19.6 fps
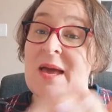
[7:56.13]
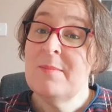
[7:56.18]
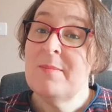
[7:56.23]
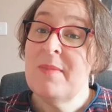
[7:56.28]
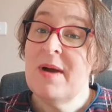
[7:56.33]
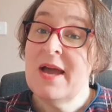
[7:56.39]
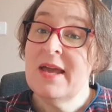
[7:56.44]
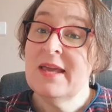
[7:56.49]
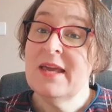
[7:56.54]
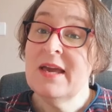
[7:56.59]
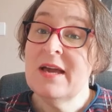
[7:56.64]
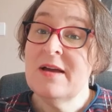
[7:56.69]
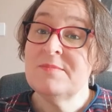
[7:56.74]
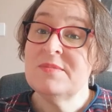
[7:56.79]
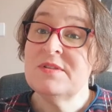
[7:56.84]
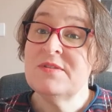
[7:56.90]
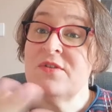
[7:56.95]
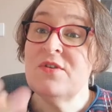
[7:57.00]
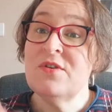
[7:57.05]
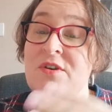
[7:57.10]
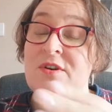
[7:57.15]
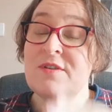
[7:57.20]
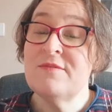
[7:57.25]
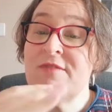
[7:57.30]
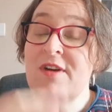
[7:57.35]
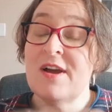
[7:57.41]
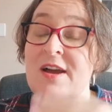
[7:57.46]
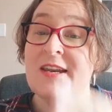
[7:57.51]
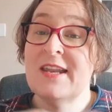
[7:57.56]
My cup's full
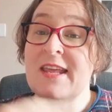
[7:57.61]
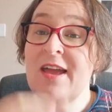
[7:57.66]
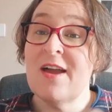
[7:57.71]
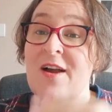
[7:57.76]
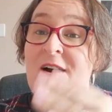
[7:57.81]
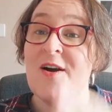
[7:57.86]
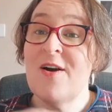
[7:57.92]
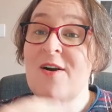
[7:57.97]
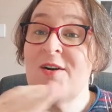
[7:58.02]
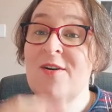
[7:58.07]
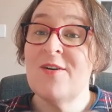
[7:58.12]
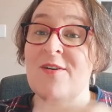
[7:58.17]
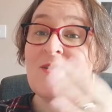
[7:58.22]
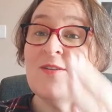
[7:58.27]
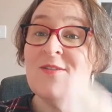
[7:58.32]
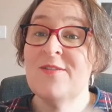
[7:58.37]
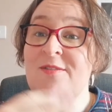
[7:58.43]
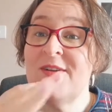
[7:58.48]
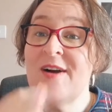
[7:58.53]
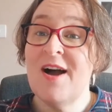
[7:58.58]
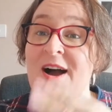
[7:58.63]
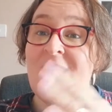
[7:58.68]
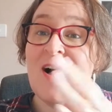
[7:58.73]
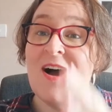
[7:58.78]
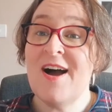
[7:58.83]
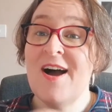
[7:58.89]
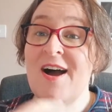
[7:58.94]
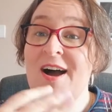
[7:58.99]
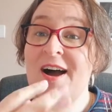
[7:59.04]
and running
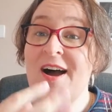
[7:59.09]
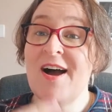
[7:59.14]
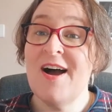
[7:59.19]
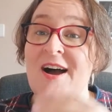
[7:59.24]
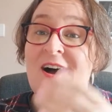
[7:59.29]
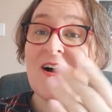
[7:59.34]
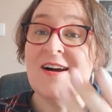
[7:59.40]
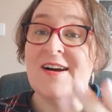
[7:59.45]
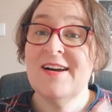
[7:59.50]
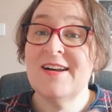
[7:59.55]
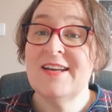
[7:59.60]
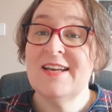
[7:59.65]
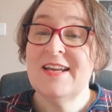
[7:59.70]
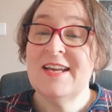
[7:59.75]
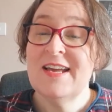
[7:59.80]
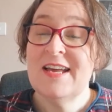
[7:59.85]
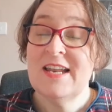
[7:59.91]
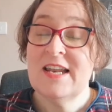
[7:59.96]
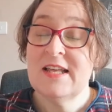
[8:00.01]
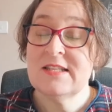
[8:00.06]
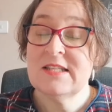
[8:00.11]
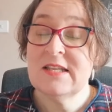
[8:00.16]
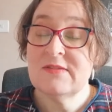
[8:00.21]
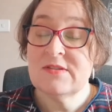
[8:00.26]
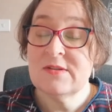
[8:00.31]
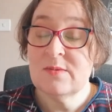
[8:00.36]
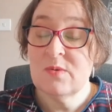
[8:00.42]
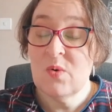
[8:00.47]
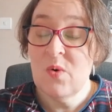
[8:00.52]
over. Let's
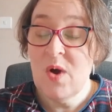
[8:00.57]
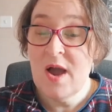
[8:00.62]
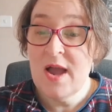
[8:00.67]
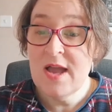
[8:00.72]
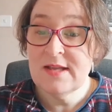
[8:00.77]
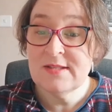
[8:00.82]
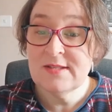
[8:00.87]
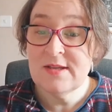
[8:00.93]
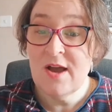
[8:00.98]
have some quiet